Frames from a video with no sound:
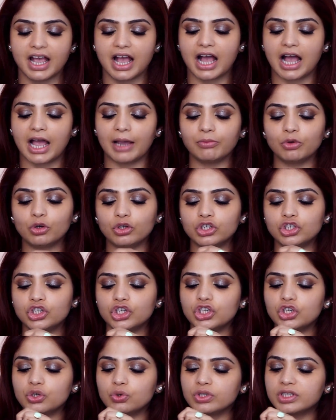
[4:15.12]
I'm going to
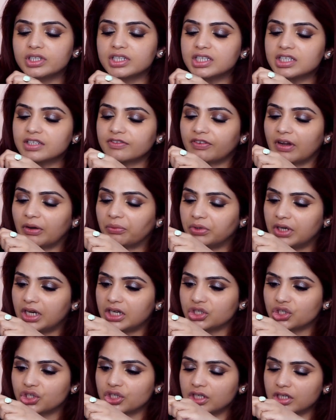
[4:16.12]
use this
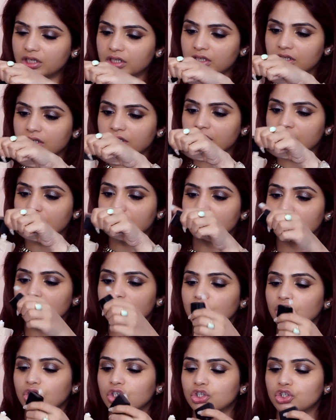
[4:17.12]
foundation
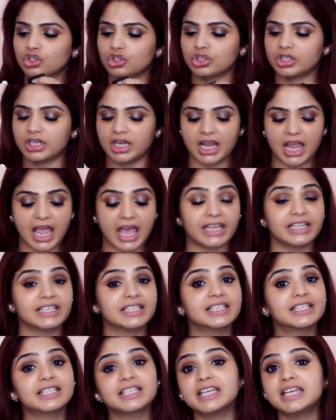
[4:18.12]
today and
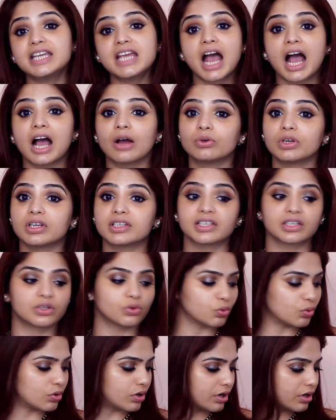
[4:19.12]
see how does
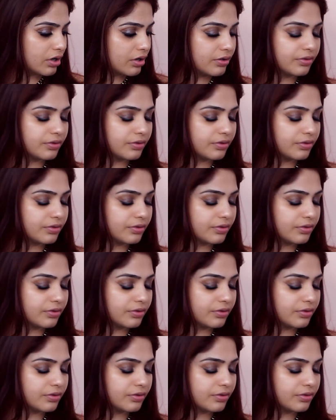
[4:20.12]
it work.